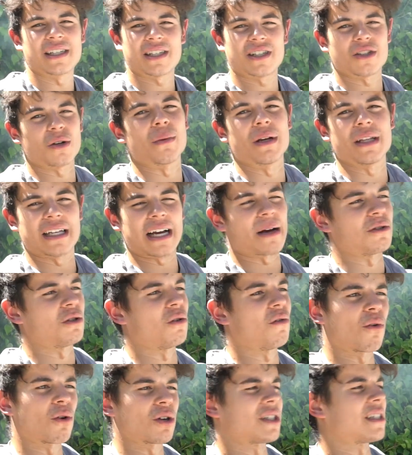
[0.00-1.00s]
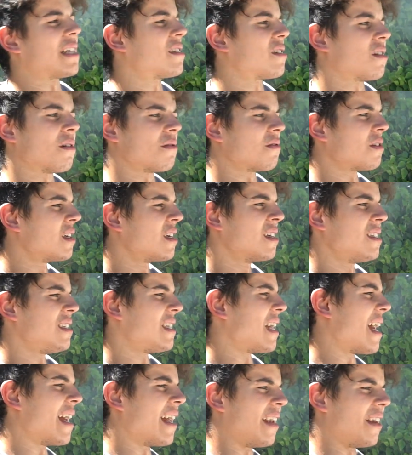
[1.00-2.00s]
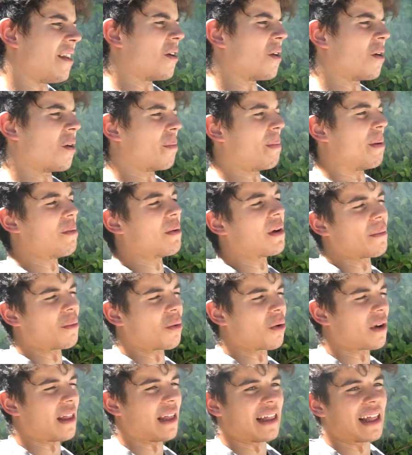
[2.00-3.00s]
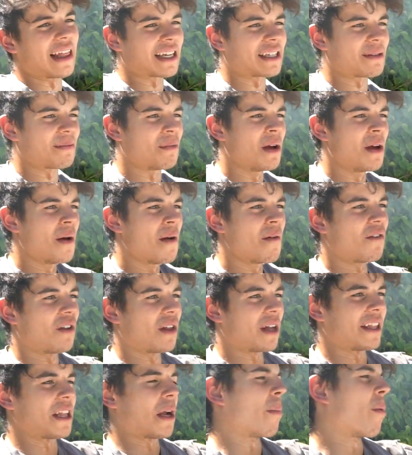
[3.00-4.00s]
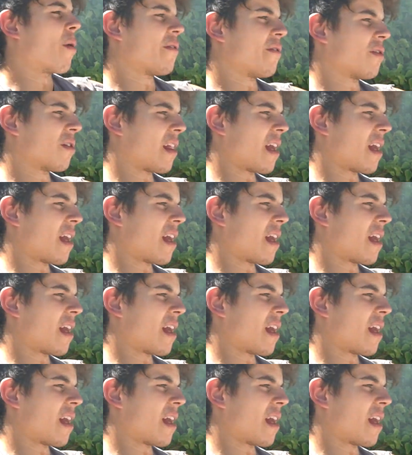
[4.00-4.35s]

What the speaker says: so many times, do 4 sets of 10. You know, people get bored of that. They like feeling like they're part of your